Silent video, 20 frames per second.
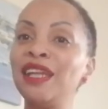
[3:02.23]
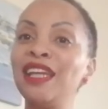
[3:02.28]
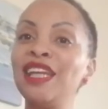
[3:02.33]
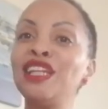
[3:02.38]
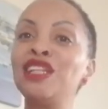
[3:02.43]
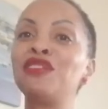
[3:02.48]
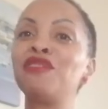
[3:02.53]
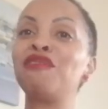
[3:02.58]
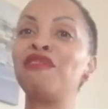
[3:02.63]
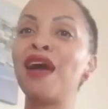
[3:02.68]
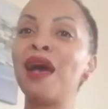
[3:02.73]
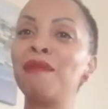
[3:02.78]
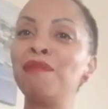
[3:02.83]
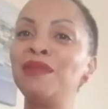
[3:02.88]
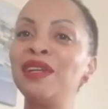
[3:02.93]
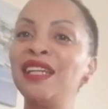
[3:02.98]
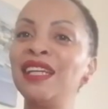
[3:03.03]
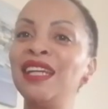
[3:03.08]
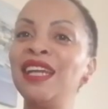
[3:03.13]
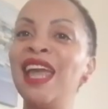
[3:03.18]
each
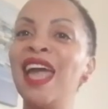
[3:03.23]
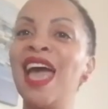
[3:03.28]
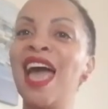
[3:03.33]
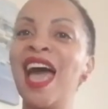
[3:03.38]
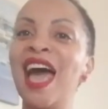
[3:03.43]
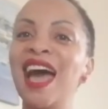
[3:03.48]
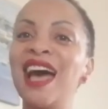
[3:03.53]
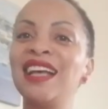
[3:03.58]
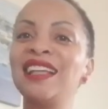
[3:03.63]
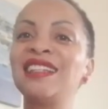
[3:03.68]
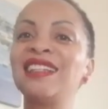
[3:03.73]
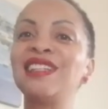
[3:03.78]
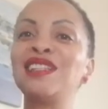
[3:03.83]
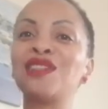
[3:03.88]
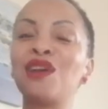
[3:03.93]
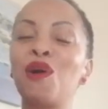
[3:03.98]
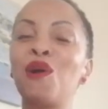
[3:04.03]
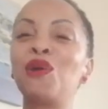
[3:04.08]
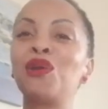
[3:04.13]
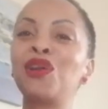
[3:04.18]
family has
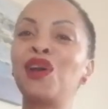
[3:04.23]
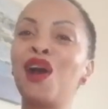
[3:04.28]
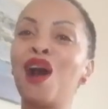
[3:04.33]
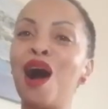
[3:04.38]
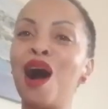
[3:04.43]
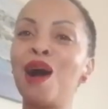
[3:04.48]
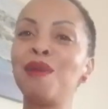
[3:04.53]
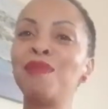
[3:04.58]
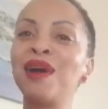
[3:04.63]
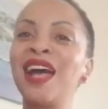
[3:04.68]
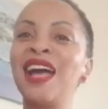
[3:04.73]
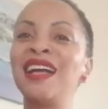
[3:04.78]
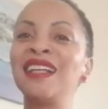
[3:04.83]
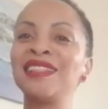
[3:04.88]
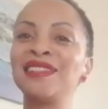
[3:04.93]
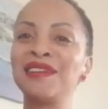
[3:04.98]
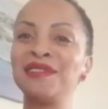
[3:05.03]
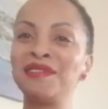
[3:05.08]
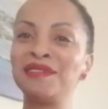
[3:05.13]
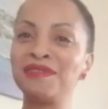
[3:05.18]
its own karma
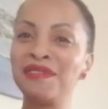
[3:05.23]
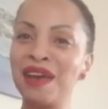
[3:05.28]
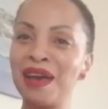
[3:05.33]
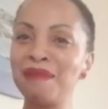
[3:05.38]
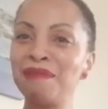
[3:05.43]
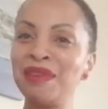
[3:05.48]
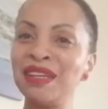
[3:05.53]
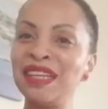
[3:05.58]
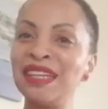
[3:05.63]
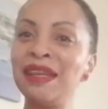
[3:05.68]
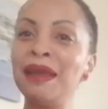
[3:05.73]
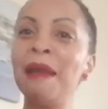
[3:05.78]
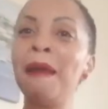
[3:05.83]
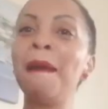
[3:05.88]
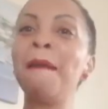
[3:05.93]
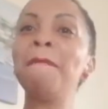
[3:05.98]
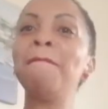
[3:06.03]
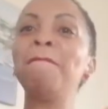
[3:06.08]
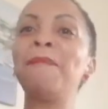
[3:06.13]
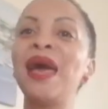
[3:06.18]
as a family,
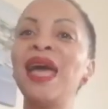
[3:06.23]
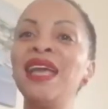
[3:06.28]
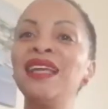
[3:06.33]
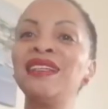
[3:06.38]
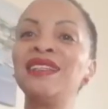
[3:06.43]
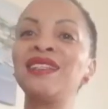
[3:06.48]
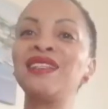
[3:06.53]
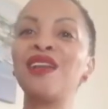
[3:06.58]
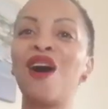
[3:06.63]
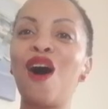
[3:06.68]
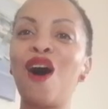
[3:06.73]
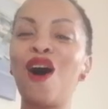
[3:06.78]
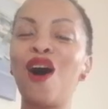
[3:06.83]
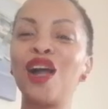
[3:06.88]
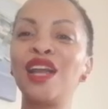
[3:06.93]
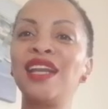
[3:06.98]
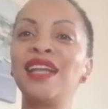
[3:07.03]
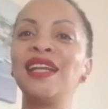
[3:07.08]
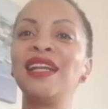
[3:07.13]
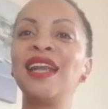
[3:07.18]
based
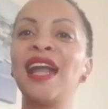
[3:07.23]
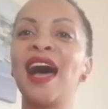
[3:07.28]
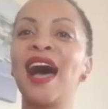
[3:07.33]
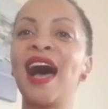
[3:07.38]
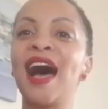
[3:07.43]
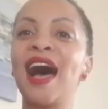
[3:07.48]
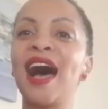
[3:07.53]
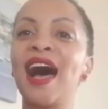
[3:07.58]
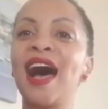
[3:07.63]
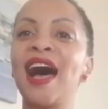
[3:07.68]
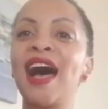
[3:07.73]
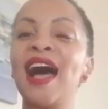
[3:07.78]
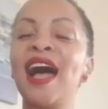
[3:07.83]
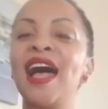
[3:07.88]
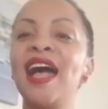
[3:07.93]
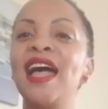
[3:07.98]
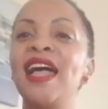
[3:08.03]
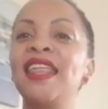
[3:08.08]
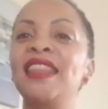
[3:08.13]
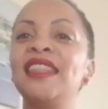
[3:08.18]
on
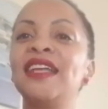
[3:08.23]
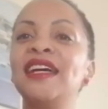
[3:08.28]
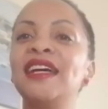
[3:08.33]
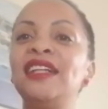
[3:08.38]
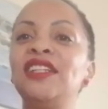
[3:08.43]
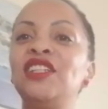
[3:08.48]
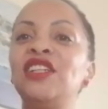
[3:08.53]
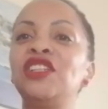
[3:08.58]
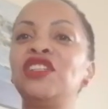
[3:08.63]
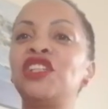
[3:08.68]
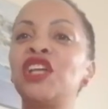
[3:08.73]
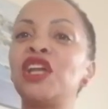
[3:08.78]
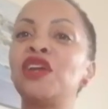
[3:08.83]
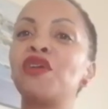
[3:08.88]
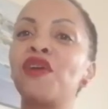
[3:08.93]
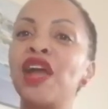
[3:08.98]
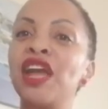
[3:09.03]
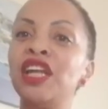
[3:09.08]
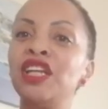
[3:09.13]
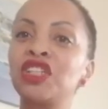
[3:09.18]
the
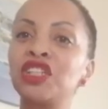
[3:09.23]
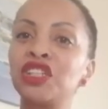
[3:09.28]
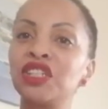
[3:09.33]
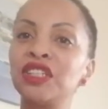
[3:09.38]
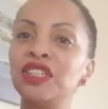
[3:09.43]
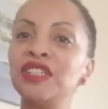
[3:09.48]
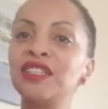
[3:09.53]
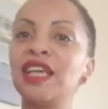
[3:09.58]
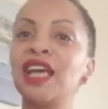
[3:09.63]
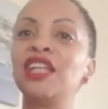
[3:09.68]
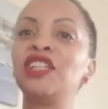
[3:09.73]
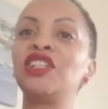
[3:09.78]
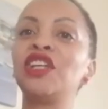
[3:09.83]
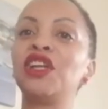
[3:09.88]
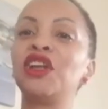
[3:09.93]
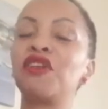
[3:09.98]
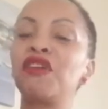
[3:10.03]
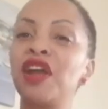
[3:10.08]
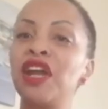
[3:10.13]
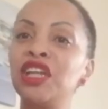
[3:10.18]
generations and
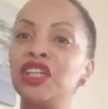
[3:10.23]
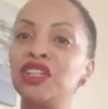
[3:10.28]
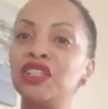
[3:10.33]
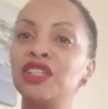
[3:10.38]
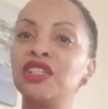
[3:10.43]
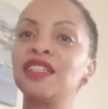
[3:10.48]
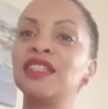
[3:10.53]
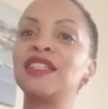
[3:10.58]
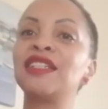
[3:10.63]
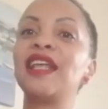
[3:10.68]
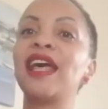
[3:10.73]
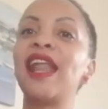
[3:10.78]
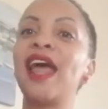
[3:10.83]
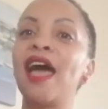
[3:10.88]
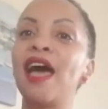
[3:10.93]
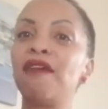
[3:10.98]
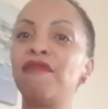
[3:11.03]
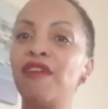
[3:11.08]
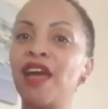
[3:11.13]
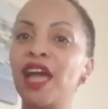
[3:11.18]
generations that
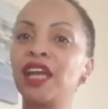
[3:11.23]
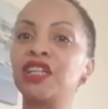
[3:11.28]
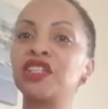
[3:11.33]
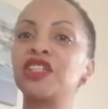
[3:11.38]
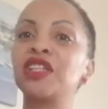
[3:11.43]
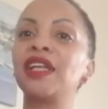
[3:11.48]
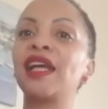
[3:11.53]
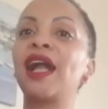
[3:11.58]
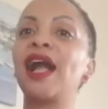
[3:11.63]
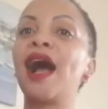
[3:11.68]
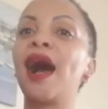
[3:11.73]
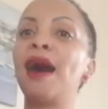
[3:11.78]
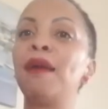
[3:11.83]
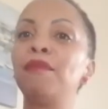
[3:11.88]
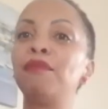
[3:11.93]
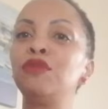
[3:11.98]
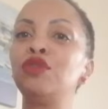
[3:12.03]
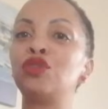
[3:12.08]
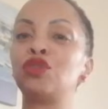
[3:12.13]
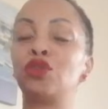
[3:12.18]
have actually
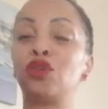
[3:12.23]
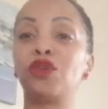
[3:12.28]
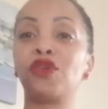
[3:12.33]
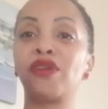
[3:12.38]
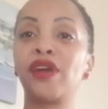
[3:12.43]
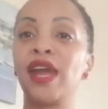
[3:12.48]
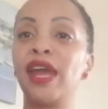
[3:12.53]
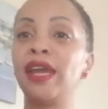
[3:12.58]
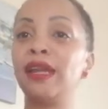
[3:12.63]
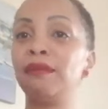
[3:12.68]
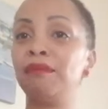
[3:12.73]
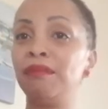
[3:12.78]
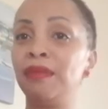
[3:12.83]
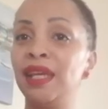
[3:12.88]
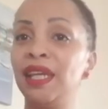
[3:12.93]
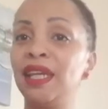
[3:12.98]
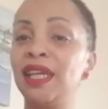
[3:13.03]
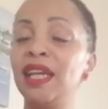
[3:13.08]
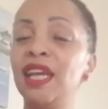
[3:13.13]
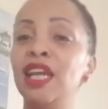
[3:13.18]
come to create
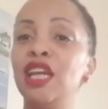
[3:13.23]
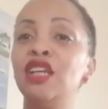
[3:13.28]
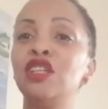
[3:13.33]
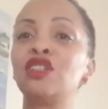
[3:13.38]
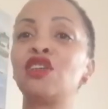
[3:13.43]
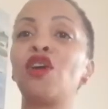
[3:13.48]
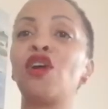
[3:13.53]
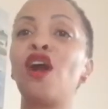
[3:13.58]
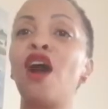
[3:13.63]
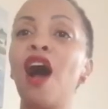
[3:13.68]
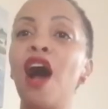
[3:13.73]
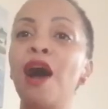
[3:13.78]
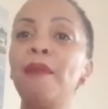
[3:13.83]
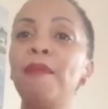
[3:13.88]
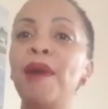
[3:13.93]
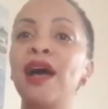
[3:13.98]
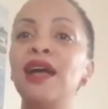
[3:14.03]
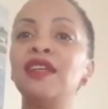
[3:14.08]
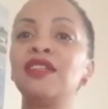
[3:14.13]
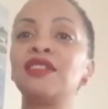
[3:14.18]
me. So
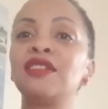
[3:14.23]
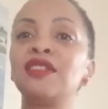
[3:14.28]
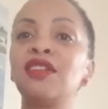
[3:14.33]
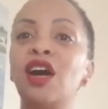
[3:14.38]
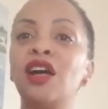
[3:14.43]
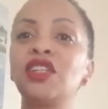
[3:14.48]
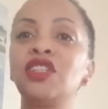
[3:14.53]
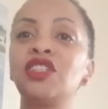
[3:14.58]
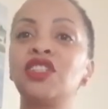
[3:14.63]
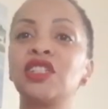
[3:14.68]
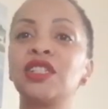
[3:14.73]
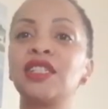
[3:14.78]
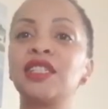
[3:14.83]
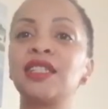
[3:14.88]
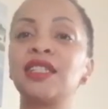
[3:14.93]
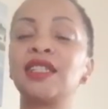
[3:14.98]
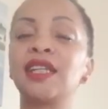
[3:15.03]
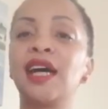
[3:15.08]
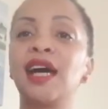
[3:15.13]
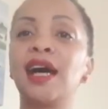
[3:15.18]
karma is not
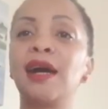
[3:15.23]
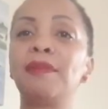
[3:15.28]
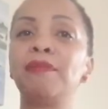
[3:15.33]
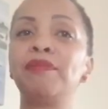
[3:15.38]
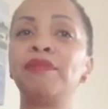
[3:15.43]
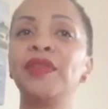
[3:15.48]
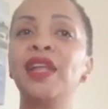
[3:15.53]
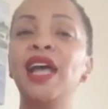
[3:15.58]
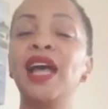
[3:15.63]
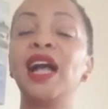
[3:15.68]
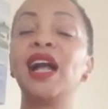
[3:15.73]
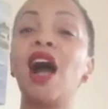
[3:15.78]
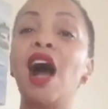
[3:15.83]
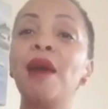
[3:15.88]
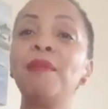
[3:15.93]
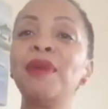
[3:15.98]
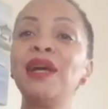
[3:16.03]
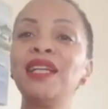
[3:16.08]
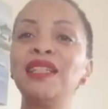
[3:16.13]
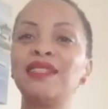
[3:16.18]
just
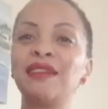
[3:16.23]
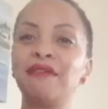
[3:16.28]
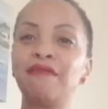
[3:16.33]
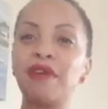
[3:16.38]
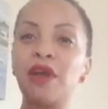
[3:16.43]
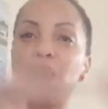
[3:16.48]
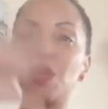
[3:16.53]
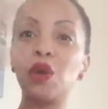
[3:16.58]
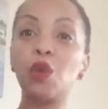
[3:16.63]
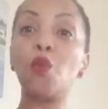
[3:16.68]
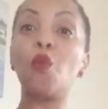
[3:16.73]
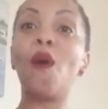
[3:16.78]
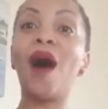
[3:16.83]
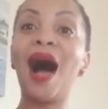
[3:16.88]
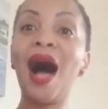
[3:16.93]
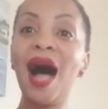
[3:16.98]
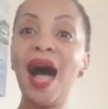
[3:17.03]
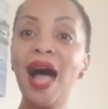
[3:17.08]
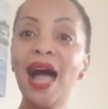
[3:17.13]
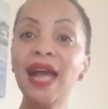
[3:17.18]
karma is a very
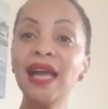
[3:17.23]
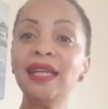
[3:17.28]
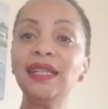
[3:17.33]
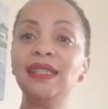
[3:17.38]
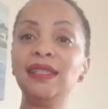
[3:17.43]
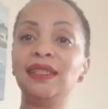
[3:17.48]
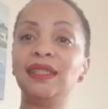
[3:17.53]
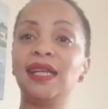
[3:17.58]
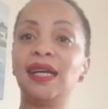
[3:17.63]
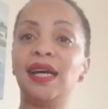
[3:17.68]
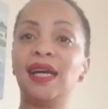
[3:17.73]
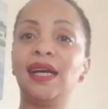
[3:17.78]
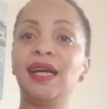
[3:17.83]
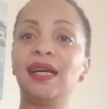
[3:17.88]
wide